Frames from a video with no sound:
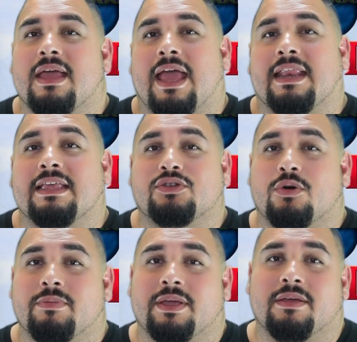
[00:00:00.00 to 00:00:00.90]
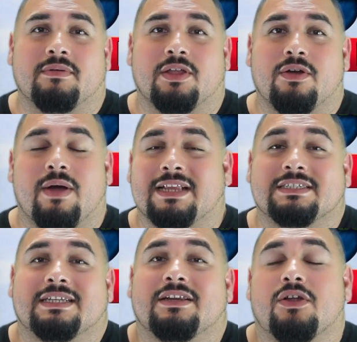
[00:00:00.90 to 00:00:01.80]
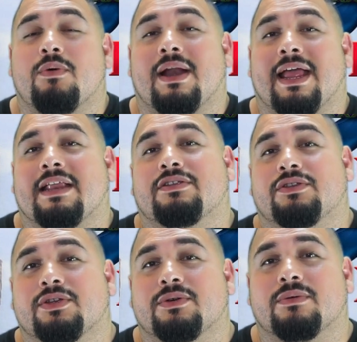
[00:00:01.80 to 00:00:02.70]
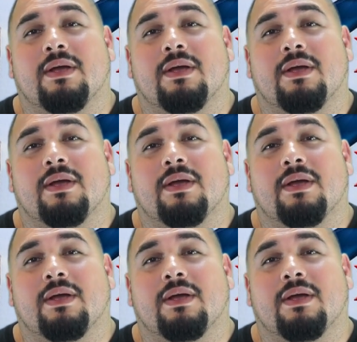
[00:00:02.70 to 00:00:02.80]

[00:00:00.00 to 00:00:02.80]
and he told me, you know, I just didn't know what I had to do.